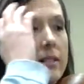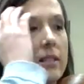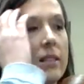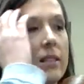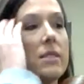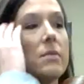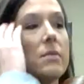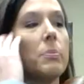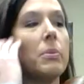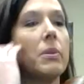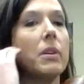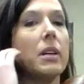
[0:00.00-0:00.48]

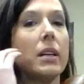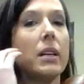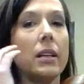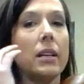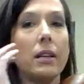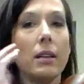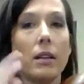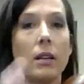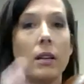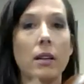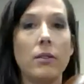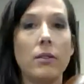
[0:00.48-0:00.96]
says
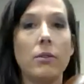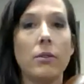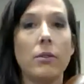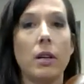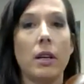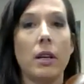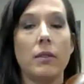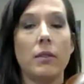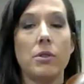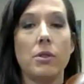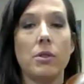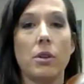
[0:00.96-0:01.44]
play
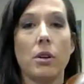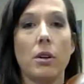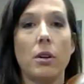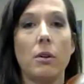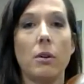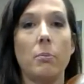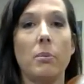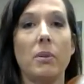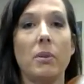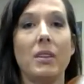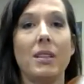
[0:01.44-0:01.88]
another F sharp,